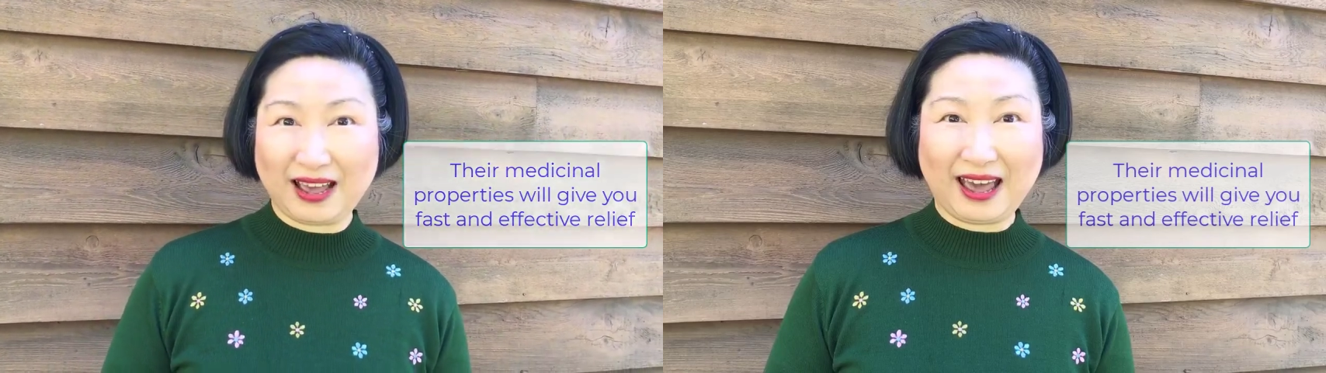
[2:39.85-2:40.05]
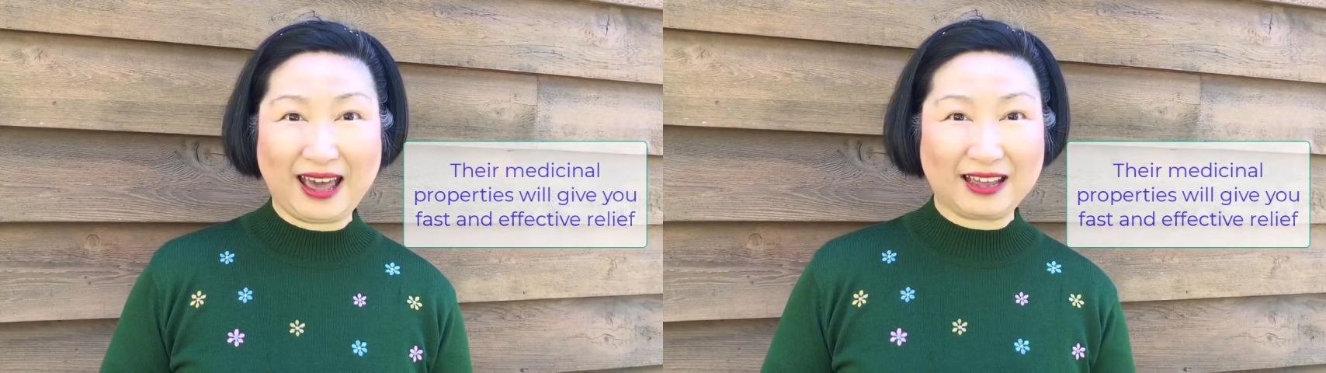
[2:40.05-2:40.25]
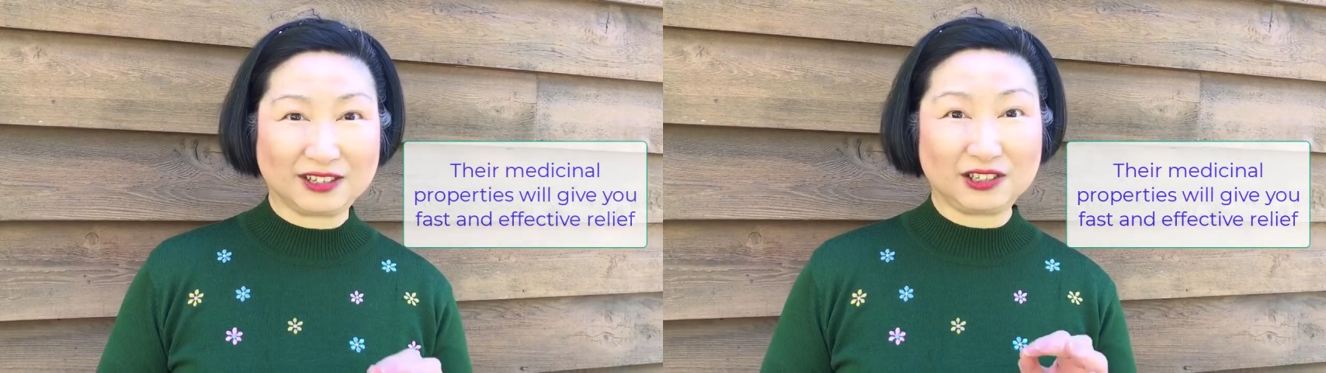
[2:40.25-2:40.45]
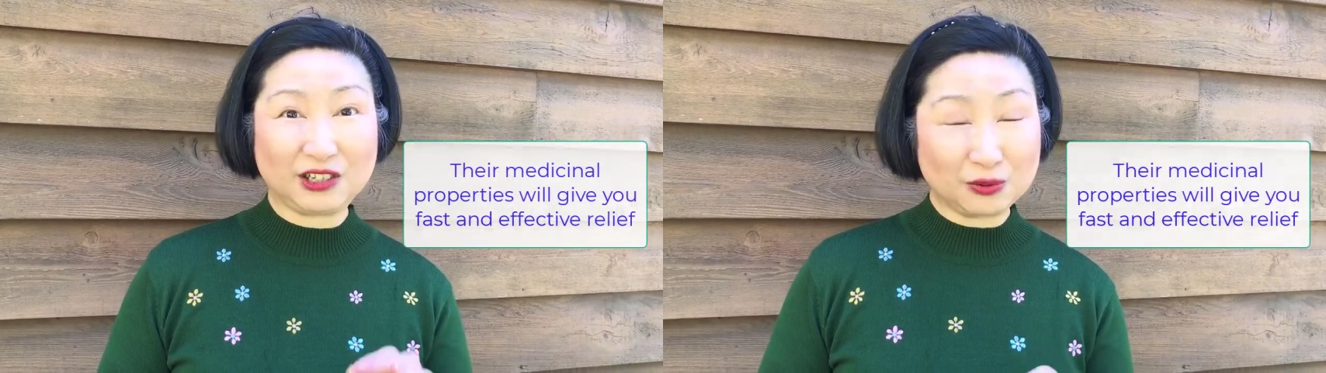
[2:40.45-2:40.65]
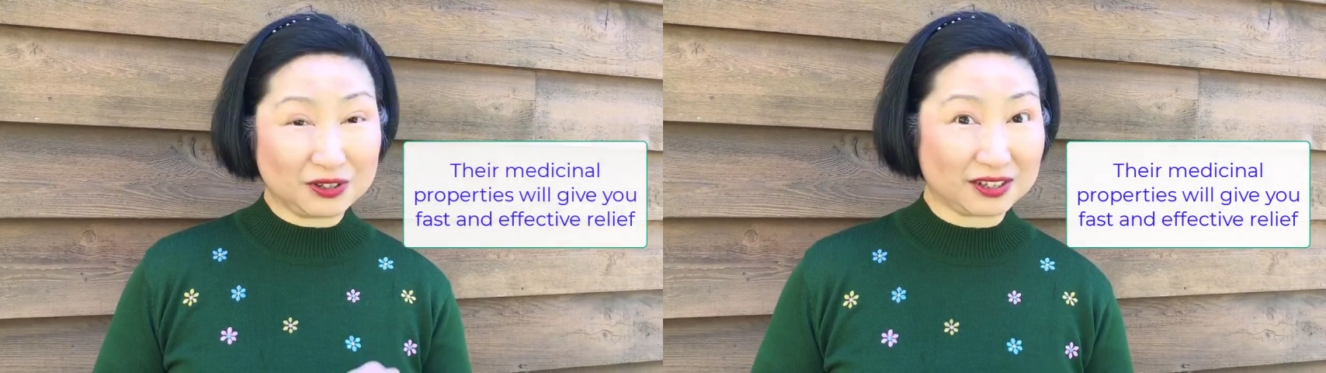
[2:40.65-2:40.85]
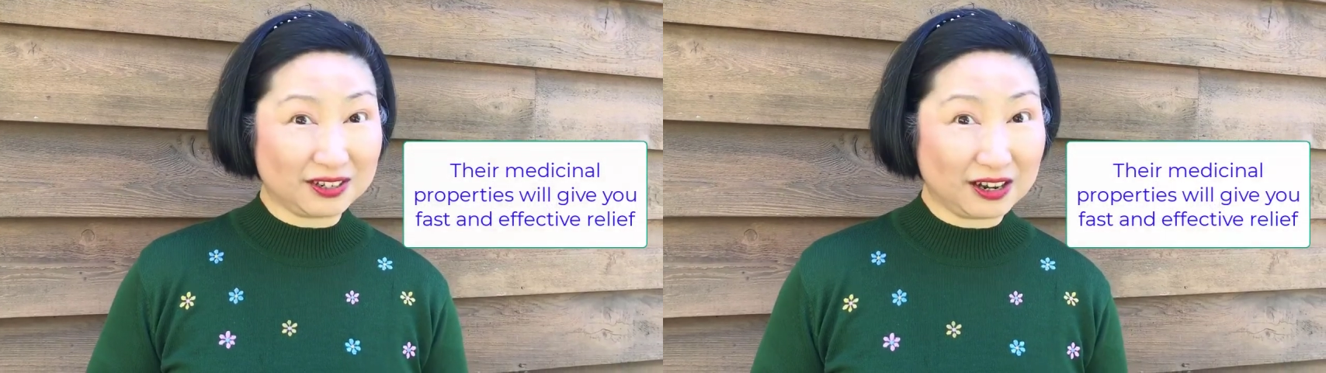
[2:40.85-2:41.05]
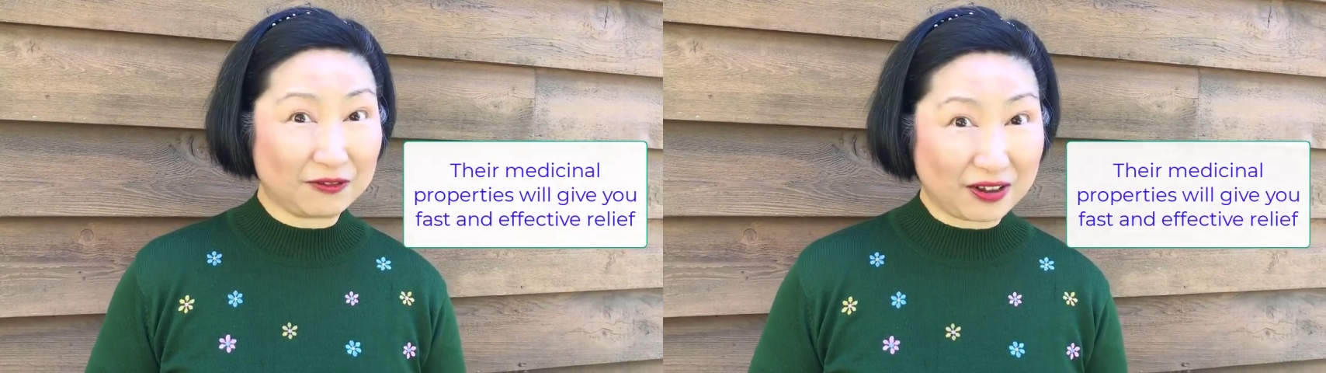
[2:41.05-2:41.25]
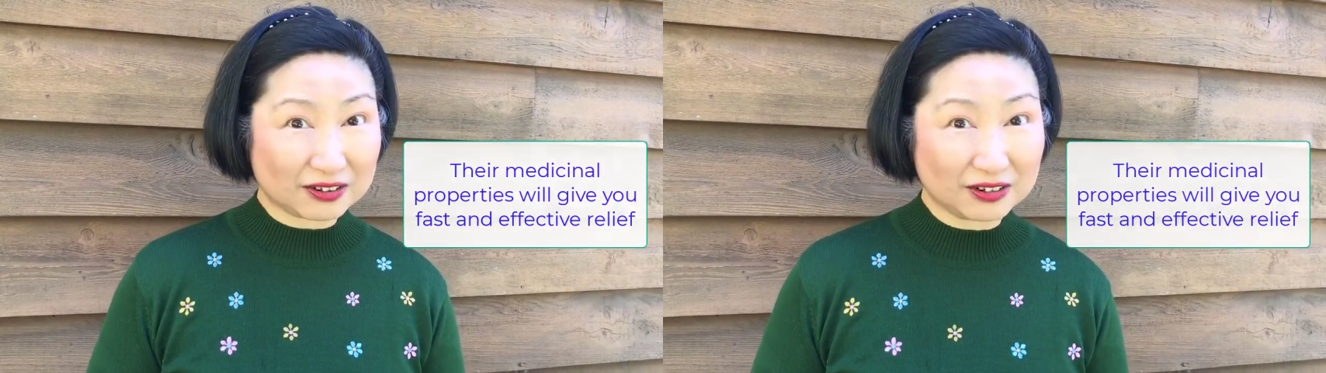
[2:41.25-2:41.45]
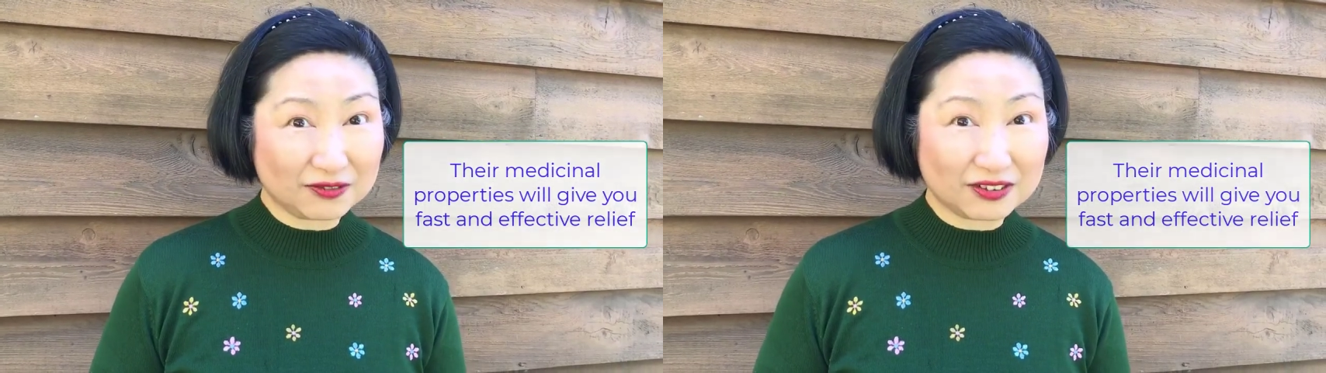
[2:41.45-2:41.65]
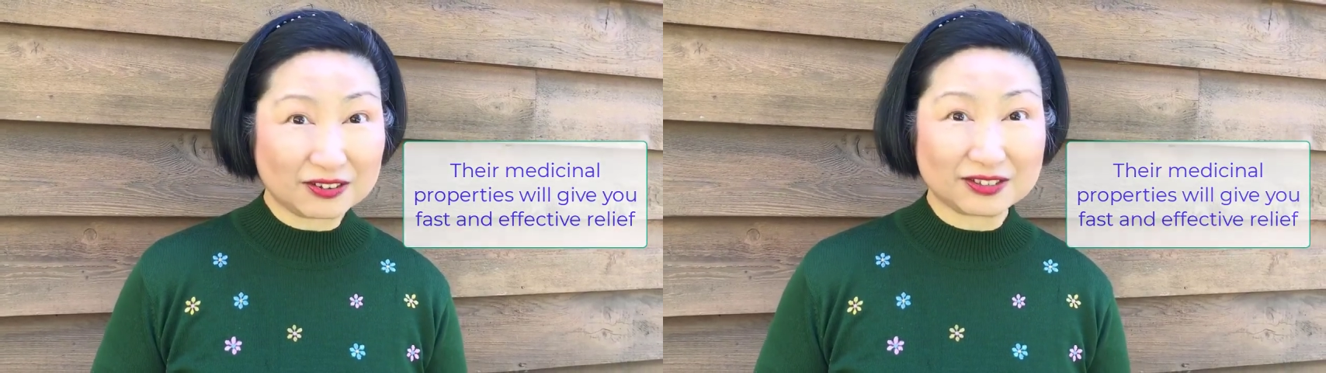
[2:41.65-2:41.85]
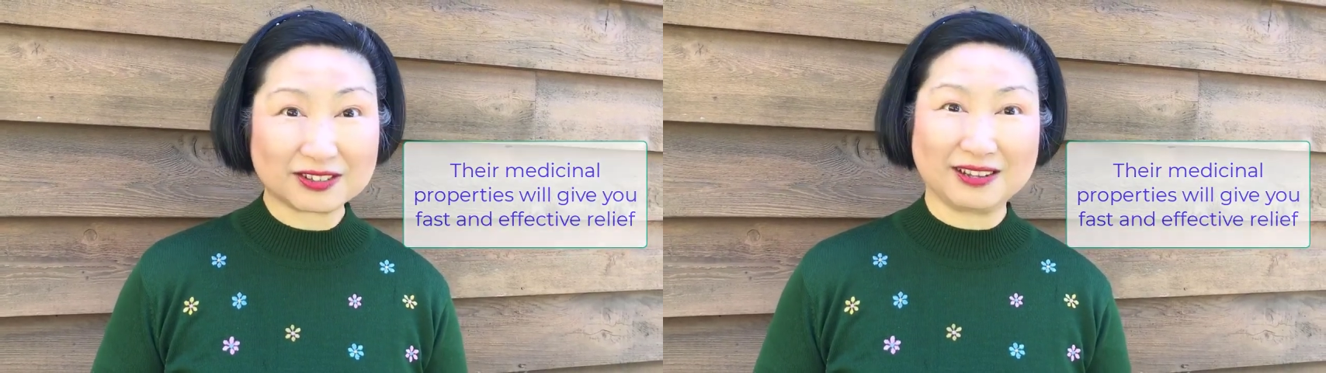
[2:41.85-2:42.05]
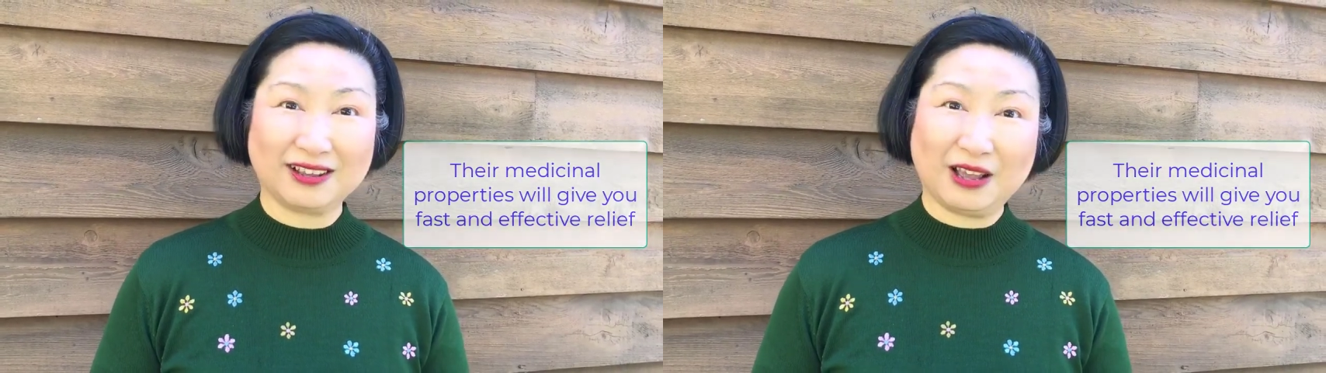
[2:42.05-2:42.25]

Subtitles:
and you will see the effectiveness.